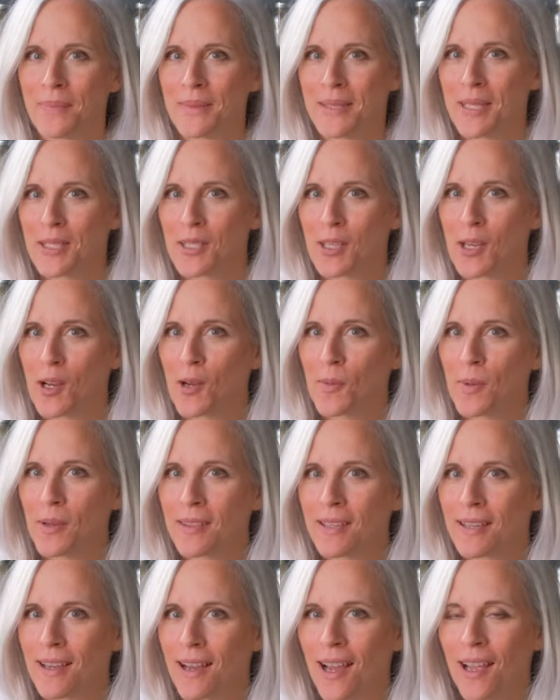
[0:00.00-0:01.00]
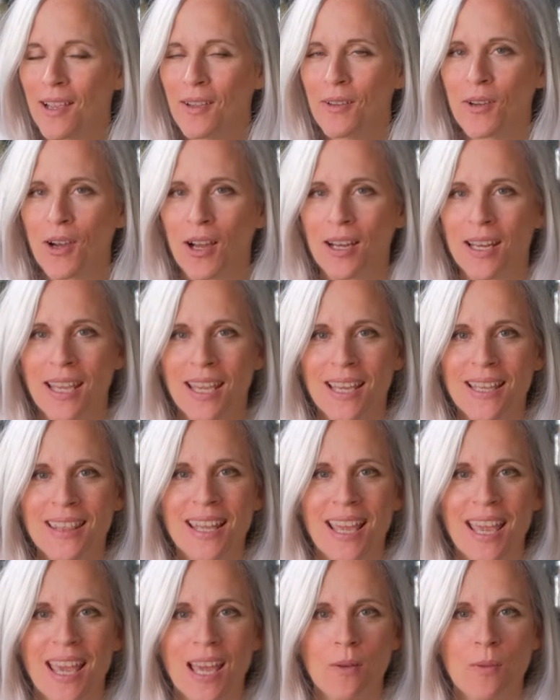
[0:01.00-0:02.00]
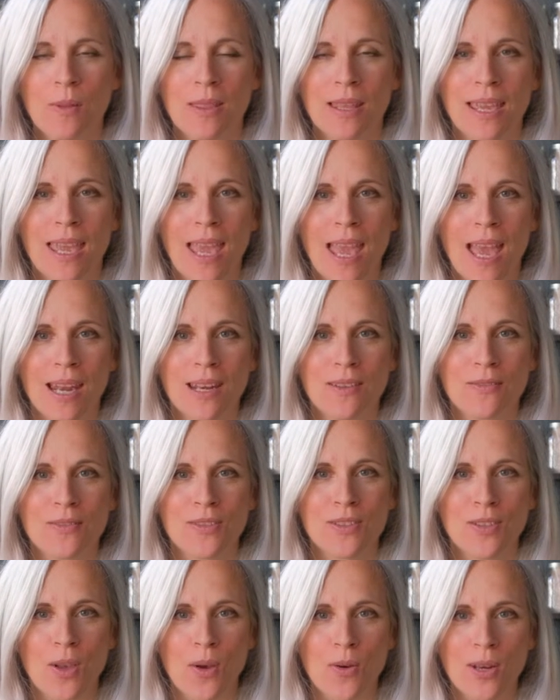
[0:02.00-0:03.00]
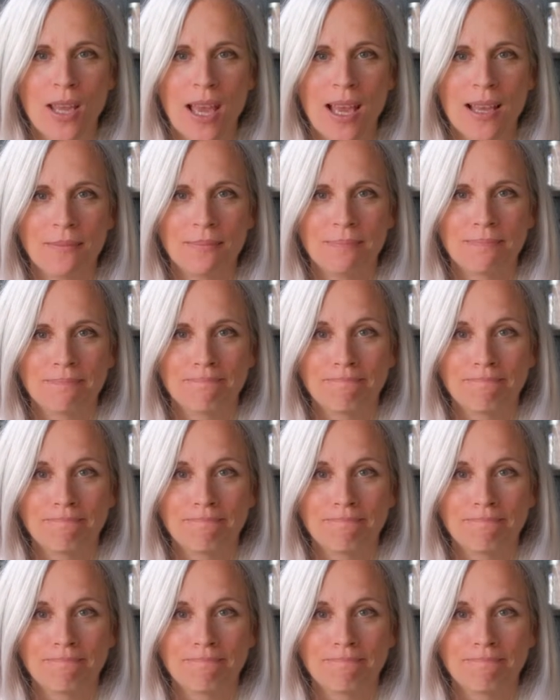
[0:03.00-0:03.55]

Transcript: Did you hear about the guy who got hit in the head with a can of soda?